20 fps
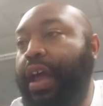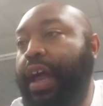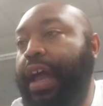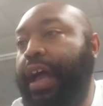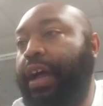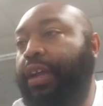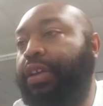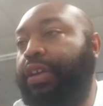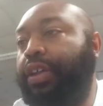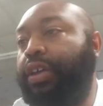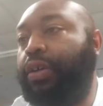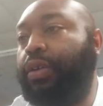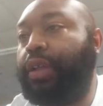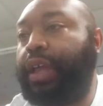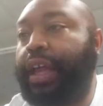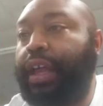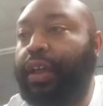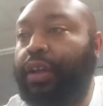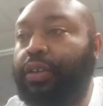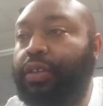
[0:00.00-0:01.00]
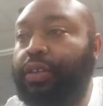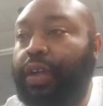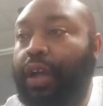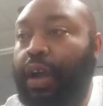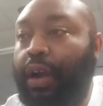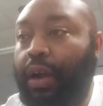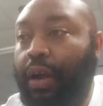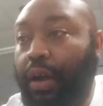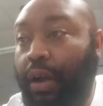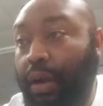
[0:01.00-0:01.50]
Adil El
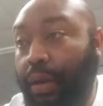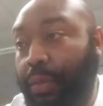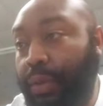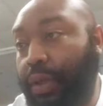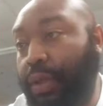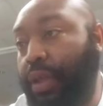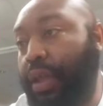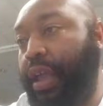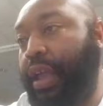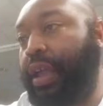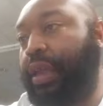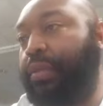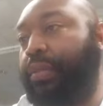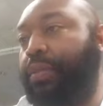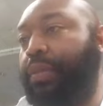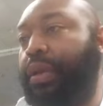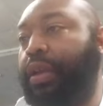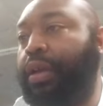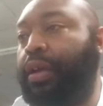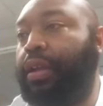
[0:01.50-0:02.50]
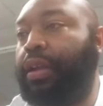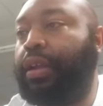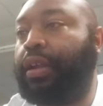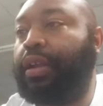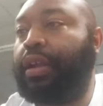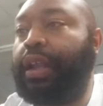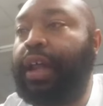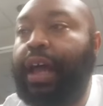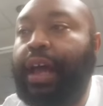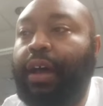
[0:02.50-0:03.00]
Arbi and
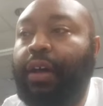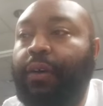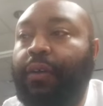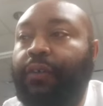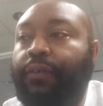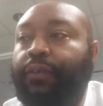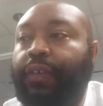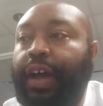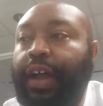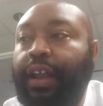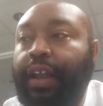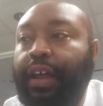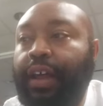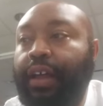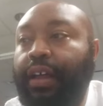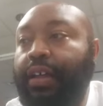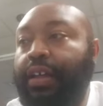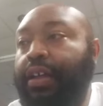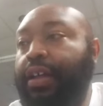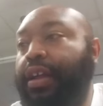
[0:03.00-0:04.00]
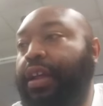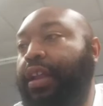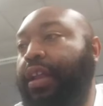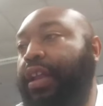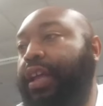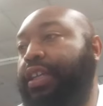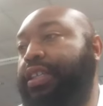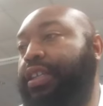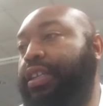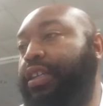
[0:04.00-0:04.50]
Bilal Fala.
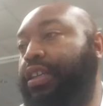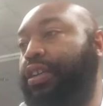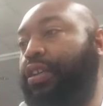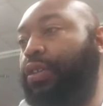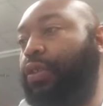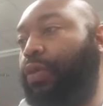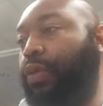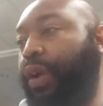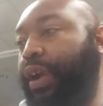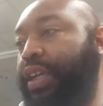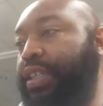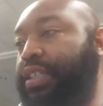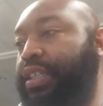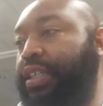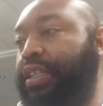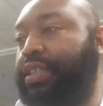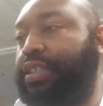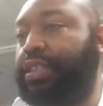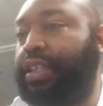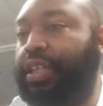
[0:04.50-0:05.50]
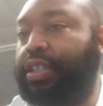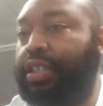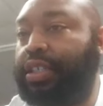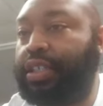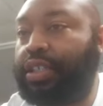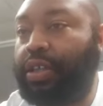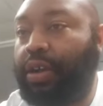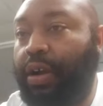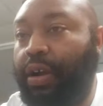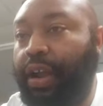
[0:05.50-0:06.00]
Leslie Grace is set to
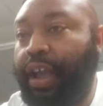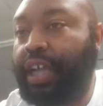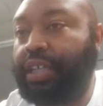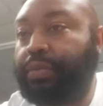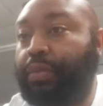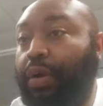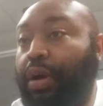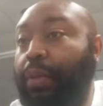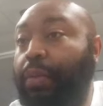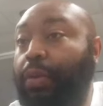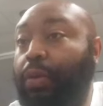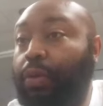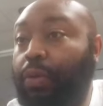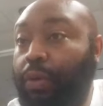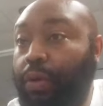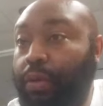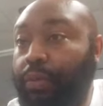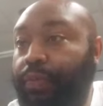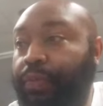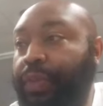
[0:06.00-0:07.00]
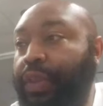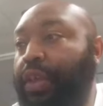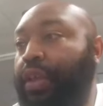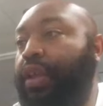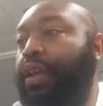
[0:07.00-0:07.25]
star as Barbara Gordon.